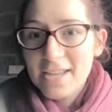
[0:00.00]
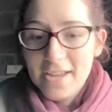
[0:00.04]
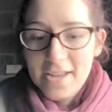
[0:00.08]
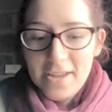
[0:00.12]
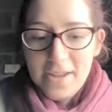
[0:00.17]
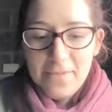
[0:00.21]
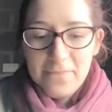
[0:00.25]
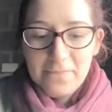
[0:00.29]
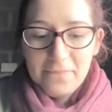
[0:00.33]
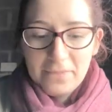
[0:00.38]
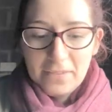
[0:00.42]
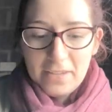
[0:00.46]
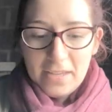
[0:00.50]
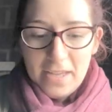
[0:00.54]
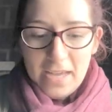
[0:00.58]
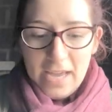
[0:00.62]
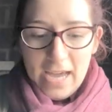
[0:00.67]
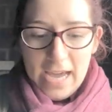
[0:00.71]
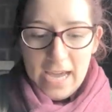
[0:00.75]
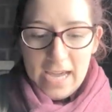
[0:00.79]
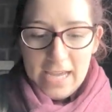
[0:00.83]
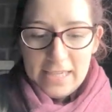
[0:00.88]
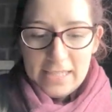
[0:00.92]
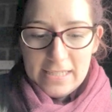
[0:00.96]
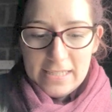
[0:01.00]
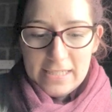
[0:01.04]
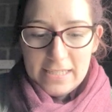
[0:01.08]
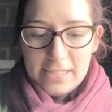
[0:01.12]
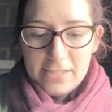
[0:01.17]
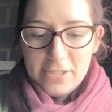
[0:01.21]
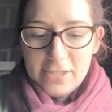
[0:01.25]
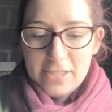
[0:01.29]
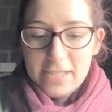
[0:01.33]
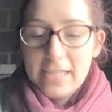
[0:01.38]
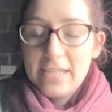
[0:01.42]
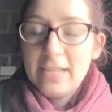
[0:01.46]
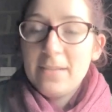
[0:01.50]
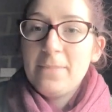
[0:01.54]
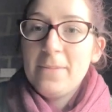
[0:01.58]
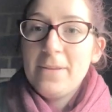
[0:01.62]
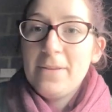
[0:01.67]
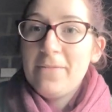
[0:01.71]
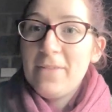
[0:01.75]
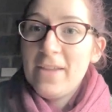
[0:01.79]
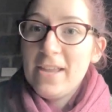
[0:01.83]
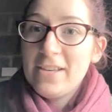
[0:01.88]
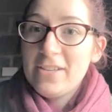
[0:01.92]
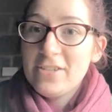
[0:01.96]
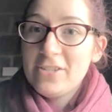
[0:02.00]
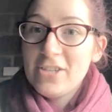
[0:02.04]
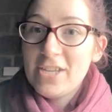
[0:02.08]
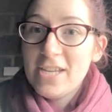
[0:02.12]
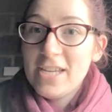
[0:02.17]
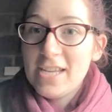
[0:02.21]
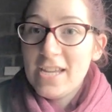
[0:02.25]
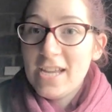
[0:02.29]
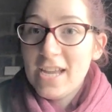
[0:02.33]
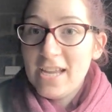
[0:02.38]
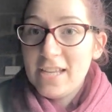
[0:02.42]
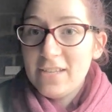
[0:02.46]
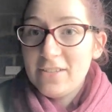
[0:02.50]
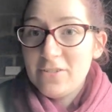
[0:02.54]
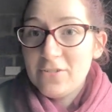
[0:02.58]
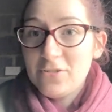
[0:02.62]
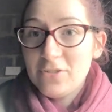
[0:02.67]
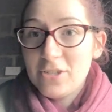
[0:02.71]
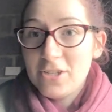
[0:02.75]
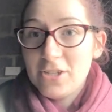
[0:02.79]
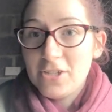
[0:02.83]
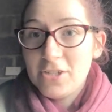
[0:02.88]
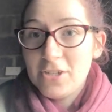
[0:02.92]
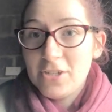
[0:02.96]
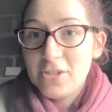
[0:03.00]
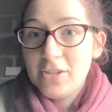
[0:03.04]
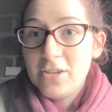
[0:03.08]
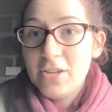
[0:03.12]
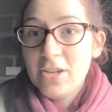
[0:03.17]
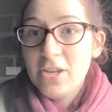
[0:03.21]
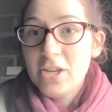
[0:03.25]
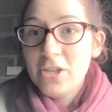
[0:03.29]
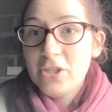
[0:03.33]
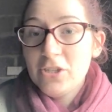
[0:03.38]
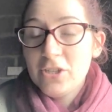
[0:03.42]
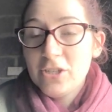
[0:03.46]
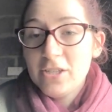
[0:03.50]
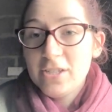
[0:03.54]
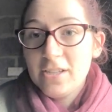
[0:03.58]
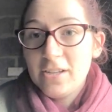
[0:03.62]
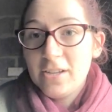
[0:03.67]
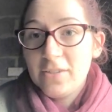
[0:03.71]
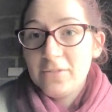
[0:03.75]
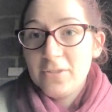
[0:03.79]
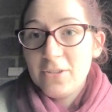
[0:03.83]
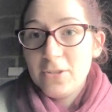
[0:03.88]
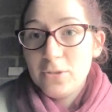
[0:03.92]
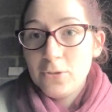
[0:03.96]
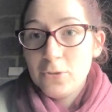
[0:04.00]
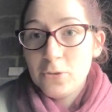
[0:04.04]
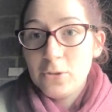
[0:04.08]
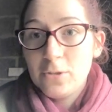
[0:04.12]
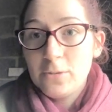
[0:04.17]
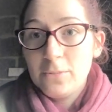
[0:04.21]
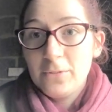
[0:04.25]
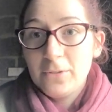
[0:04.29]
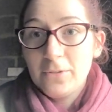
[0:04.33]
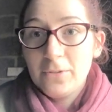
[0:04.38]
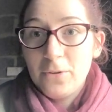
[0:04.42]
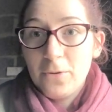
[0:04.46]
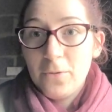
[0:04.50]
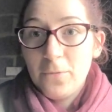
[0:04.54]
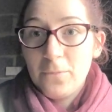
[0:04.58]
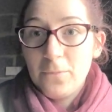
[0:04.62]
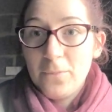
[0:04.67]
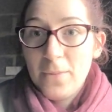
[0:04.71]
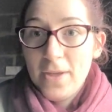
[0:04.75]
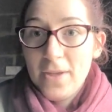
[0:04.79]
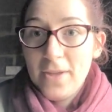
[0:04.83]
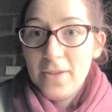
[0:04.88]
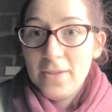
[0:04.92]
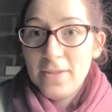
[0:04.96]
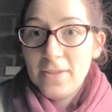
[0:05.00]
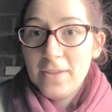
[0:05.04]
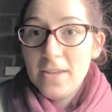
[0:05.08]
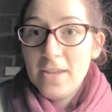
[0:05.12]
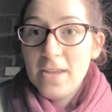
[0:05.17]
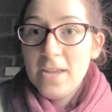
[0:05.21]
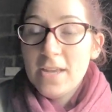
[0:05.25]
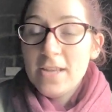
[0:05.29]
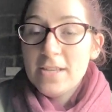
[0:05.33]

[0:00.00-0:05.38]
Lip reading: and just a little bit of energy and nutrition just after the trauma of birth.